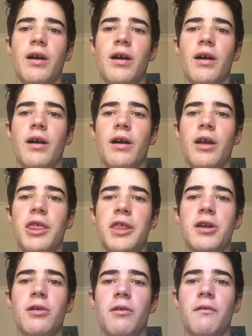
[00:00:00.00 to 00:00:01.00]
If
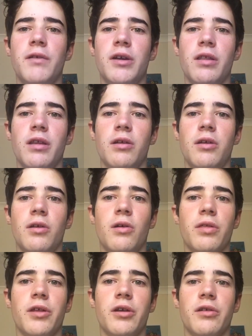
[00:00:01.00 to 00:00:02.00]
northern
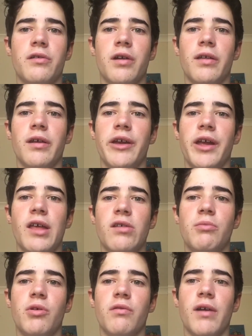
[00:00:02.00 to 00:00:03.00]
Australia gets
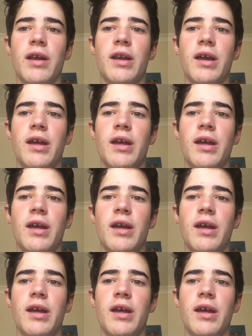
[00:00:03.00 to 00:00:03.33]
more rain,